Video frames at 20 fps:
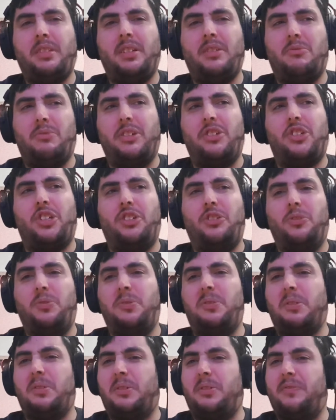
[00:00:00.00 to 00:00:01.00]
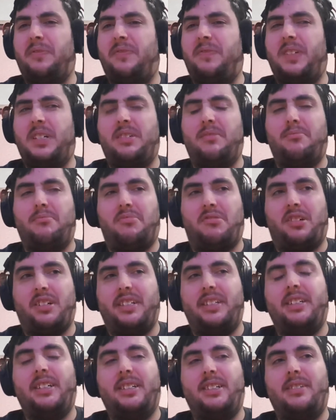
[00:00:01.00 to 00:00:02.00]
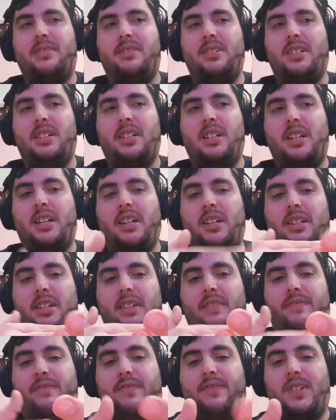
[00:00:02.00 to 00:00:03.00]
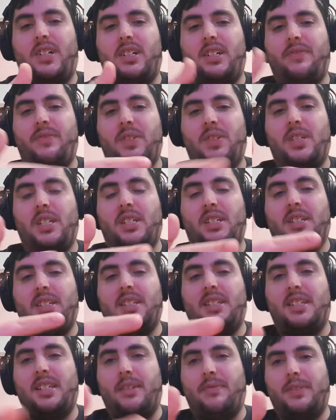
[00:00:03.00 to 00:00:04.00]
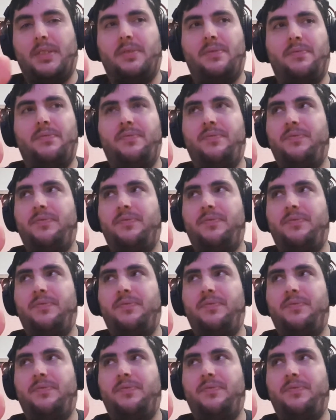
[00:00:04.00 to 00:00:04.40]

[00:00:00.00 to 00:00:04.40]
where she uses her fucking brain now. And 5, 6, 7.